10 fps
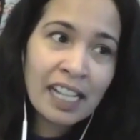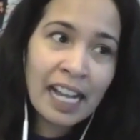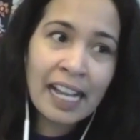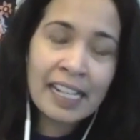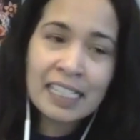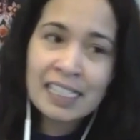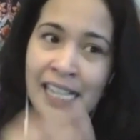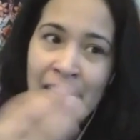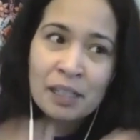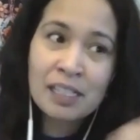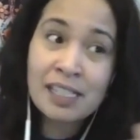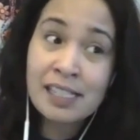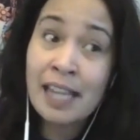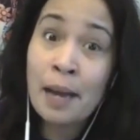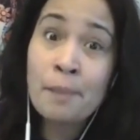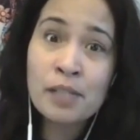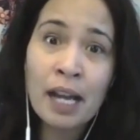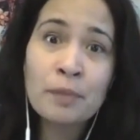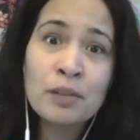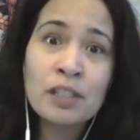and it takes them
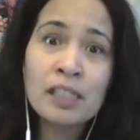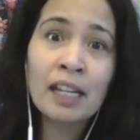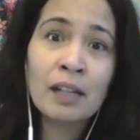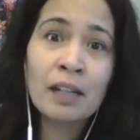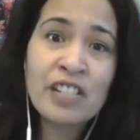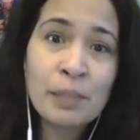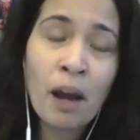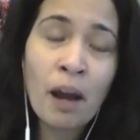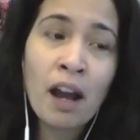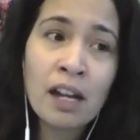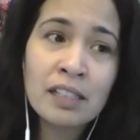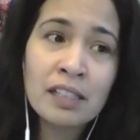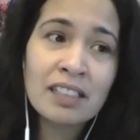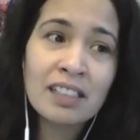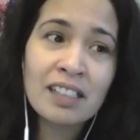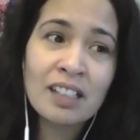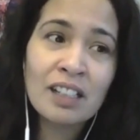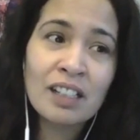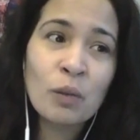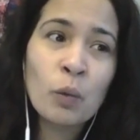time to like respond.
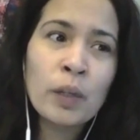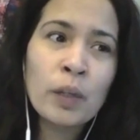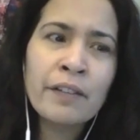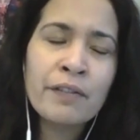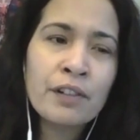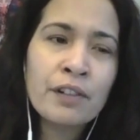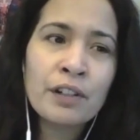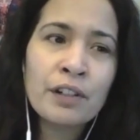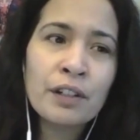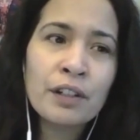Whatever,